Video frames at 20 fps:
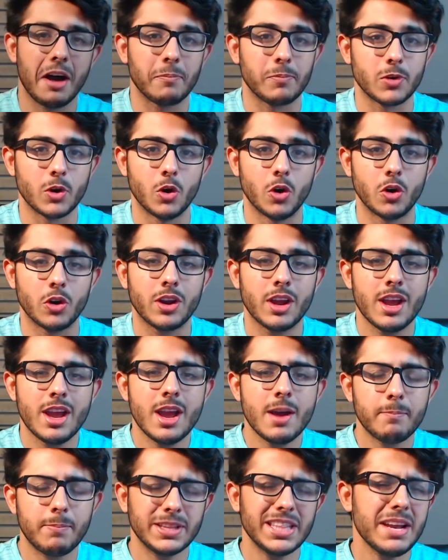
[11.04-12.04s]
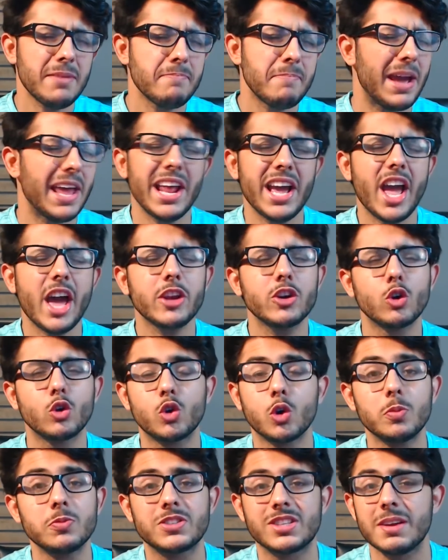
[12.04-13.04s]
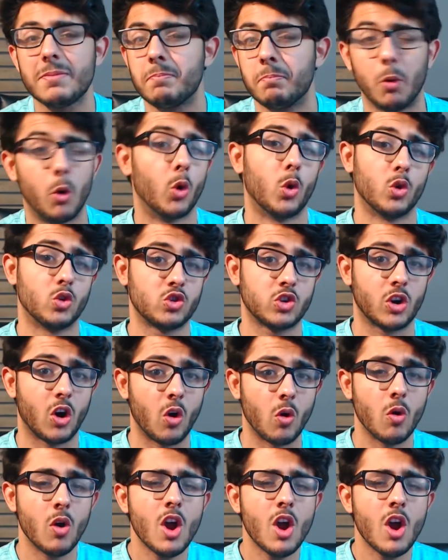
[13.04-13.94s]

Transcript: about an Indian YouTuber and youth star Carrie Minotti.